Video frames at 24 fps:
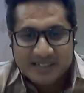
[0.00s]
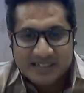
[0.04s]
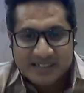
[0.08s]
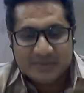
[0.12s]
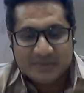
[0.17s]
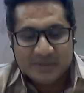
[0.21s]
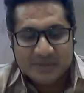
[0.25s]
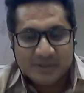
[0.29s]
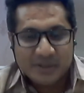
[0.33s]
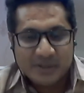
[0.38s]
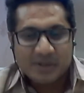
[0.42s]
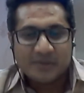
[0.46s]
I'm
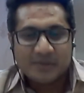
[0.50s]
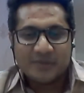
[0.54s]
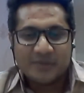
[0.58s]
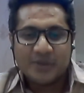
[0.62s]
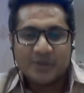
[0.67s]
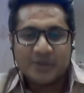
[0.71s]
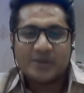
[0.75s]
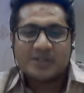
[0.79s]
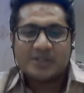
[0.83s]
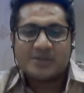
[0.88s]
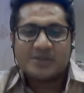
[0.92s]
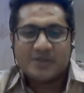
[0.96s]
sure our
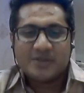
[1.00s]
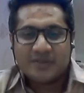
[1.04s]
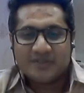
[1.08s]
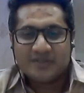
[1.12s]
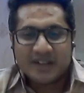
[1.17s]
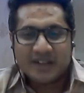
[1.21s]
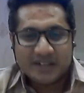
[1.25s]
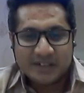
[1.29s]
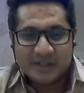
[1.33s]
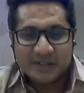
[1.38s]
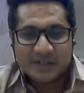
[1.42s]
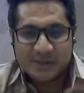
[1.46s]
viewers will
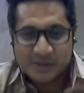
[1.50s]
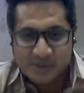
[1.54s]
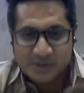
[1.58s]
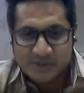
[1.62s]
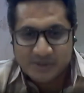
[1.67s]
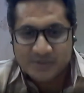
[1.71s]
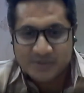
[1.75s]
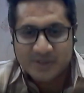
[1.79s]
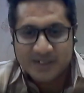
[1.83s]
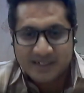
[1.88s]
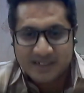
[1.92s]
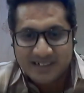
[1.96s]
find it
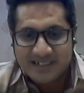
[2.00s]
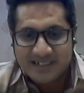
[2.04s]
useful.